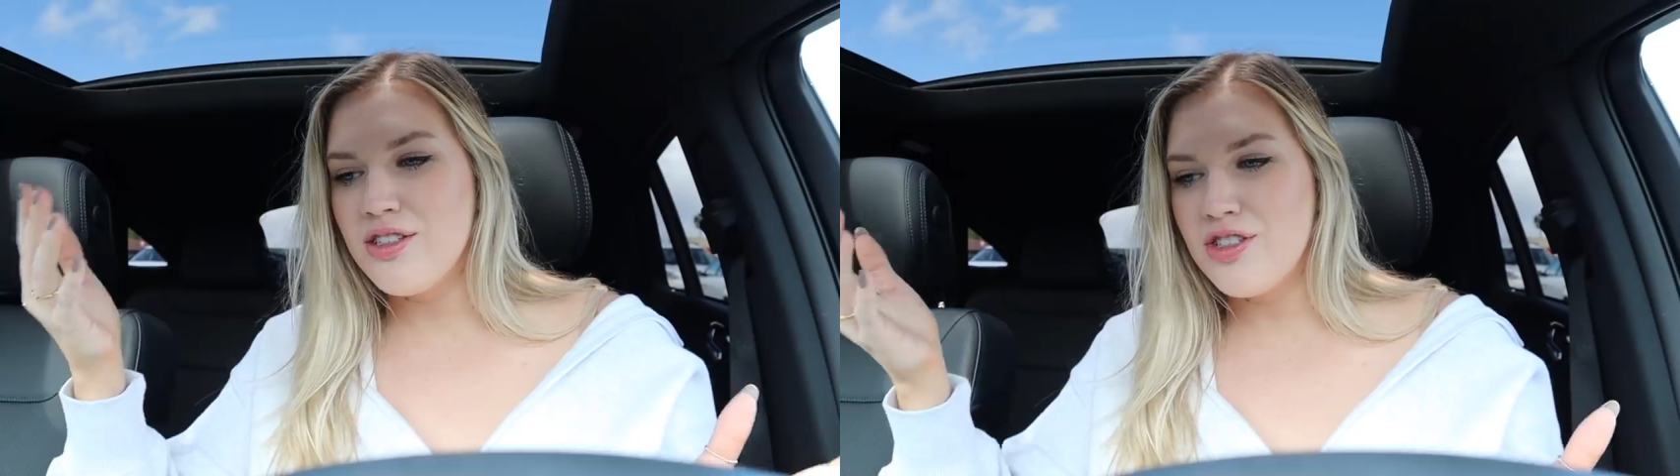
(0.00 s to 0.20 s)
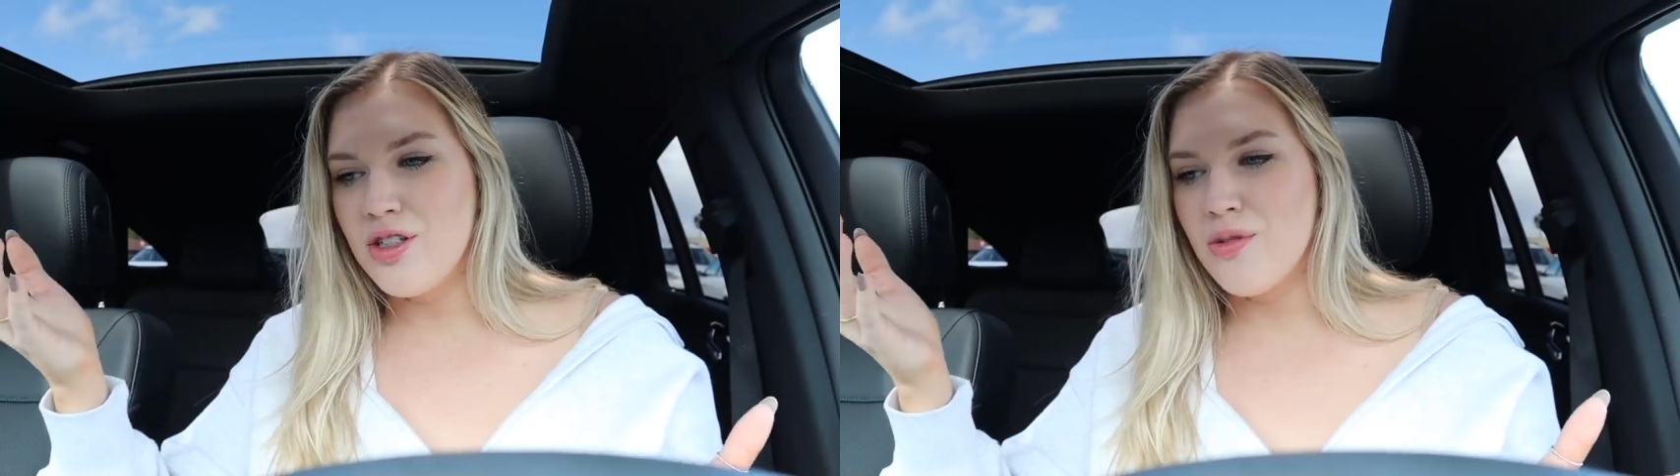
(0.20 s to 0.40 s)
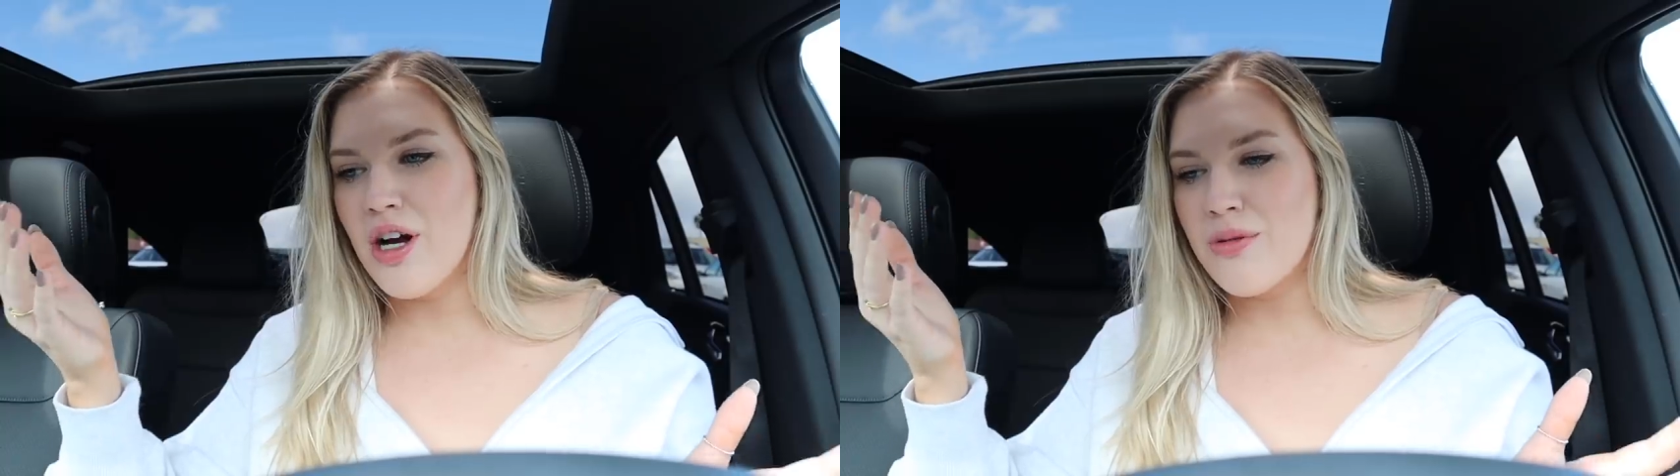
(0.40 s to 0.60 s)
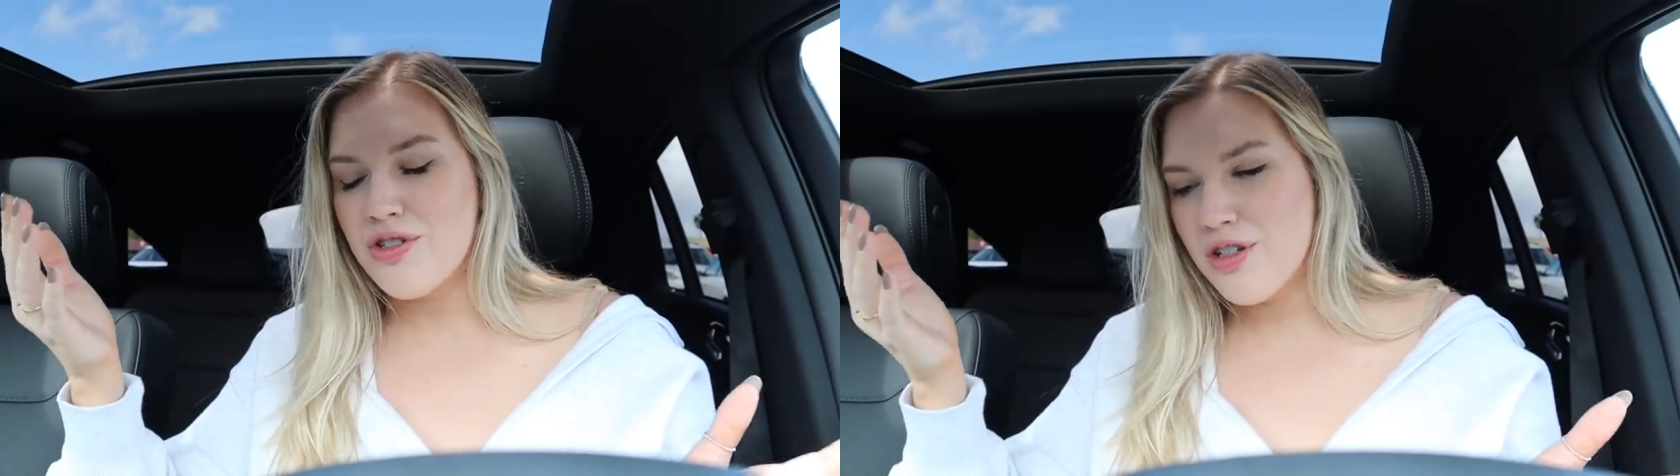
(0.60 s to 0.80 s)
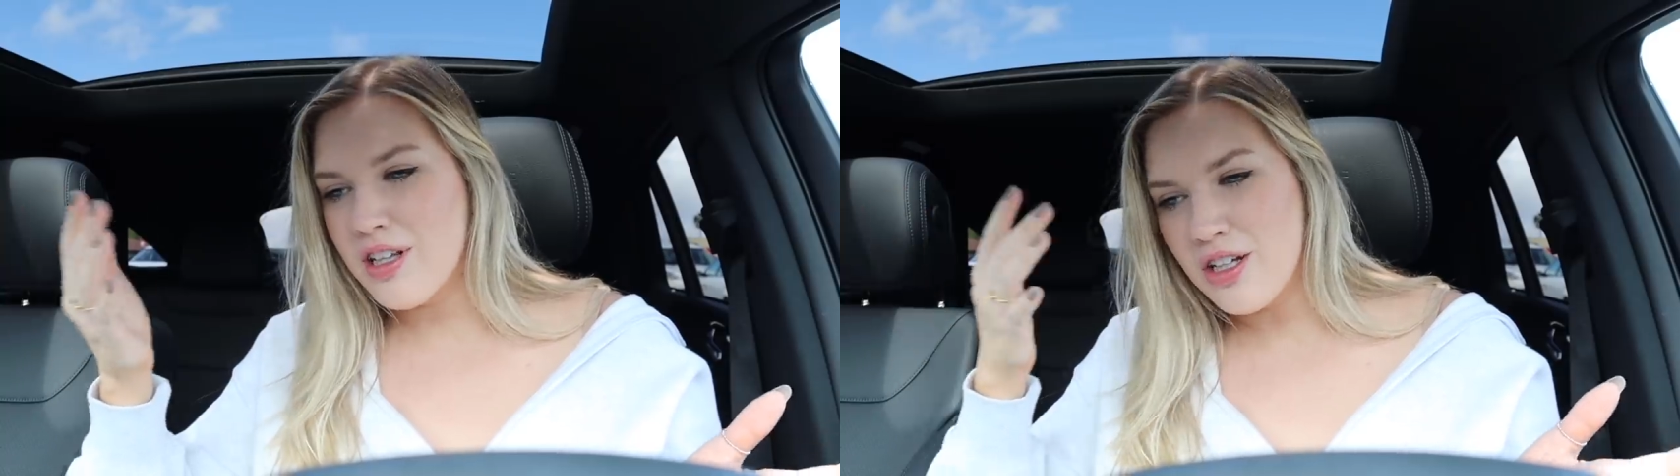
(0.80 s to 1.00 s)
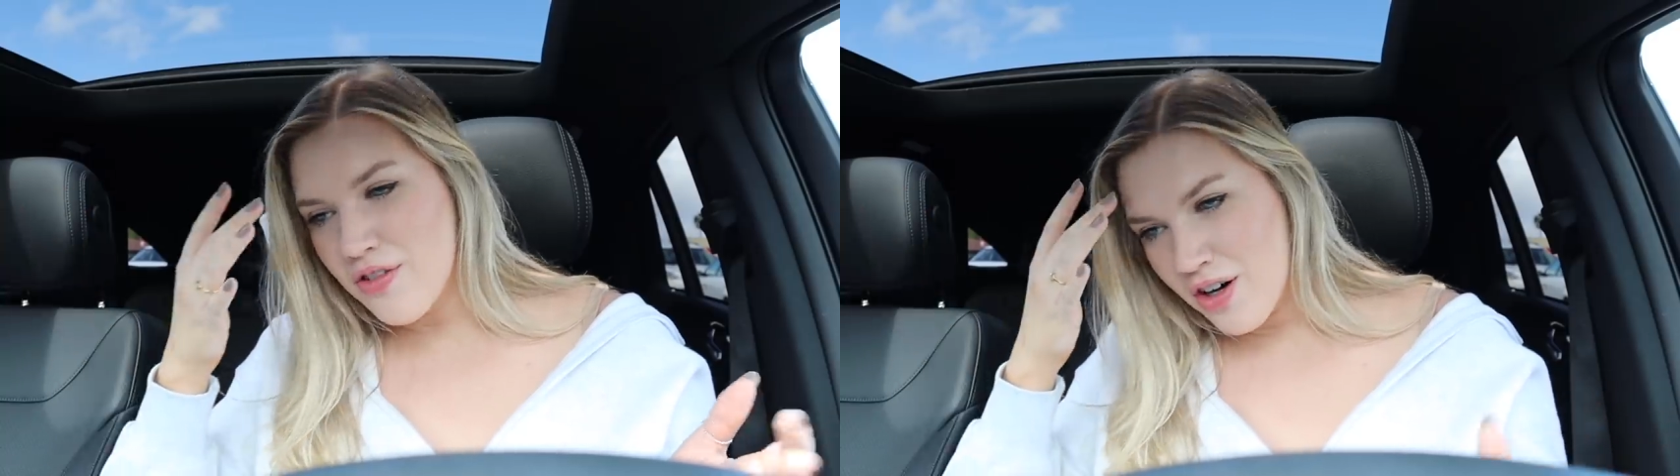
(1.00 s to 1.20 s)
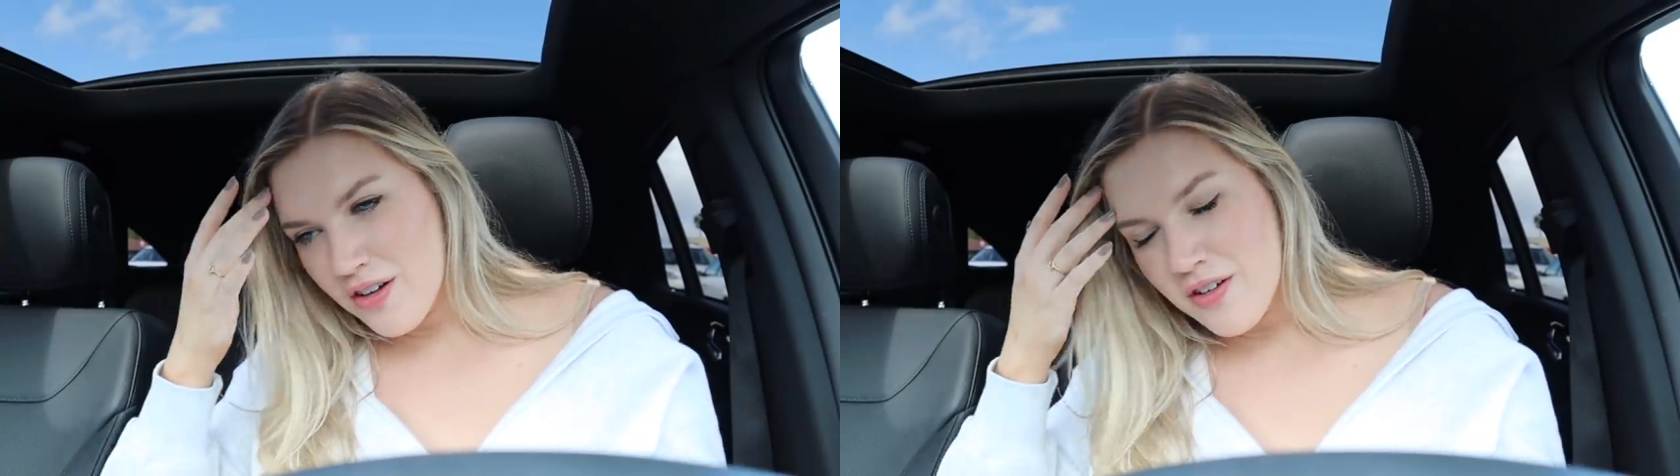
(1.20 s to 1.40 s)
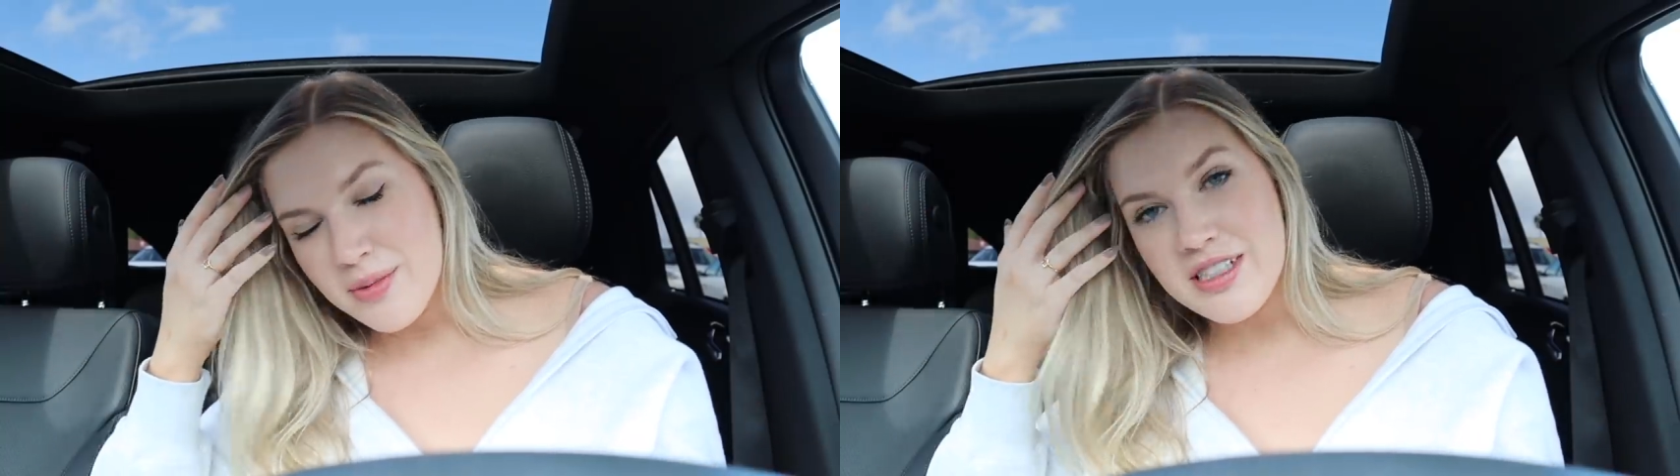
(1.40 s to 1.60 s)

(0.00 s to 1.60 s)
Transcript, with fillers: YouTuber. I'm sure that you've heard of him.